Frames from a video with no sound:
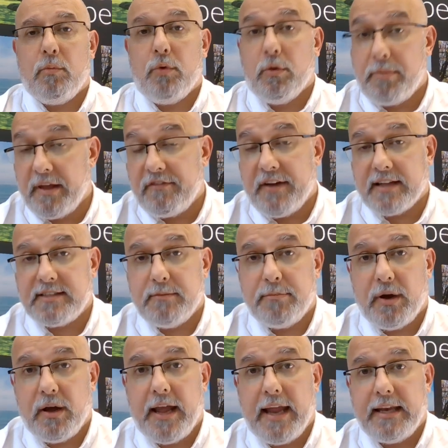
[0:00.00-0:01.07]
will be affected
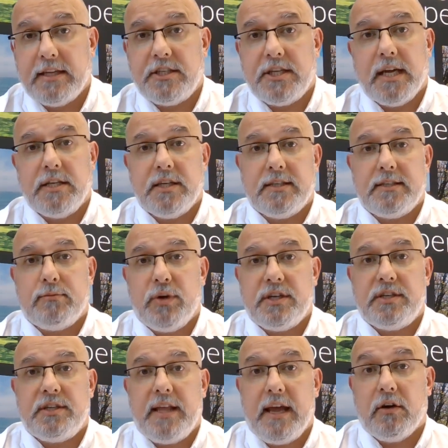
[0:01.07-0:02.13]
by any changes
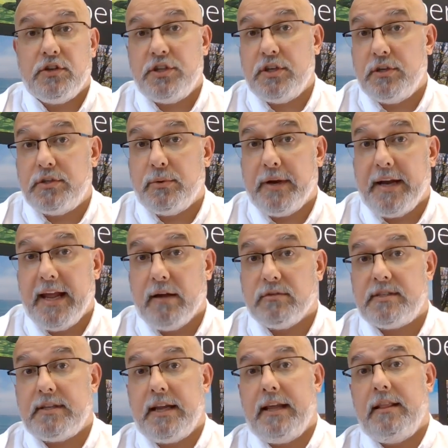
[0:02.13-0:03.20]
which they are due to
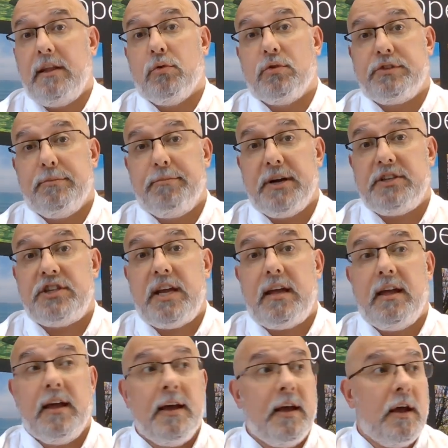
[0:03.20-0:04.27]
announce in the autumn
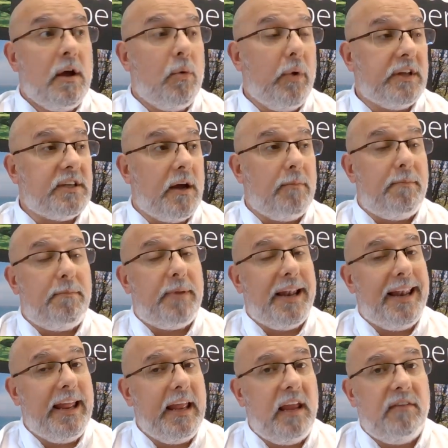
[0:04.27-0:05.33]
budget, which I
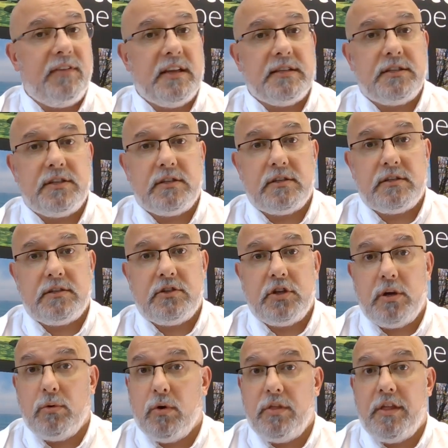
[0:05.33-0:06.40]
believe is
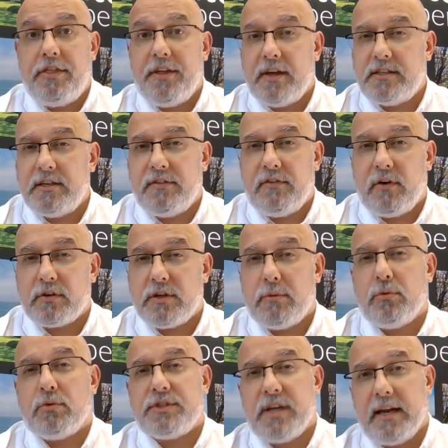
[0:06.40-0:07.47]
due on the 30th of
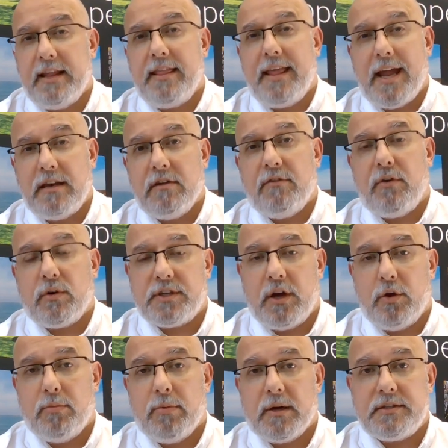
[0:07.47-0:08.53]
October, or certainly the end of
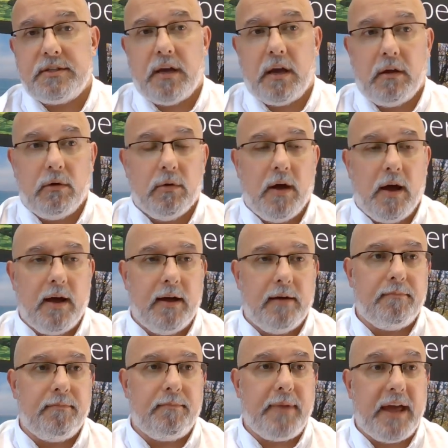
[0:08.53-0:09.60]
October. So
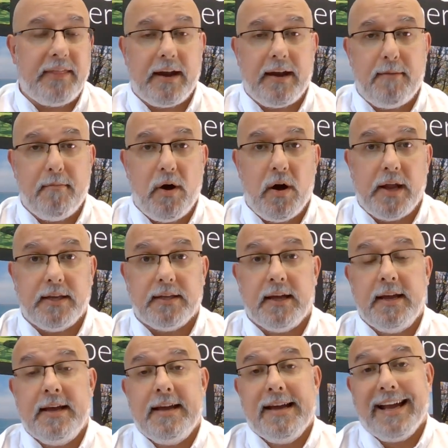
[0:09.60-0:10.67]
bear that in mind.
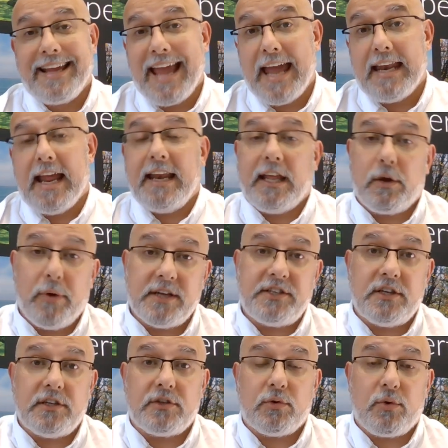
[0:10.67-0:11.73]
Again, any
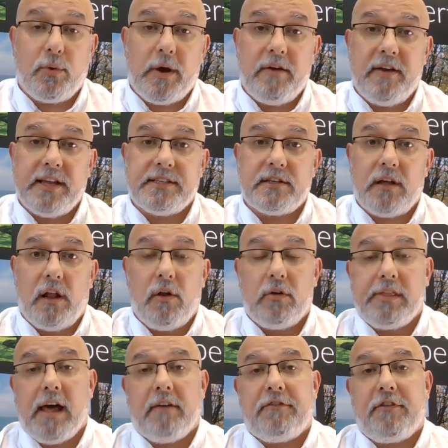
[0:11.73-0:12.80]
questions or queries
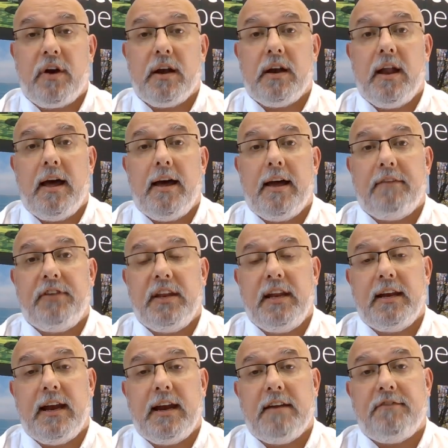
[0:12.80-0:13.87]
along that front, if you
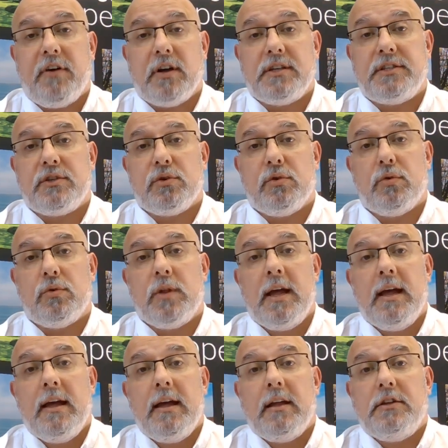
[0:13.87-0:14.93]
need any advice at all,
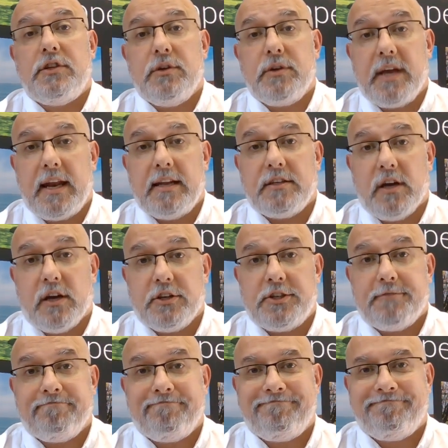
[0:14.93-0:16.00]
do get in
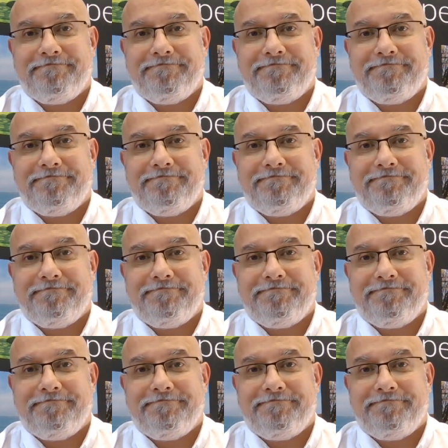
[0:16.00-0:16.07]
touch.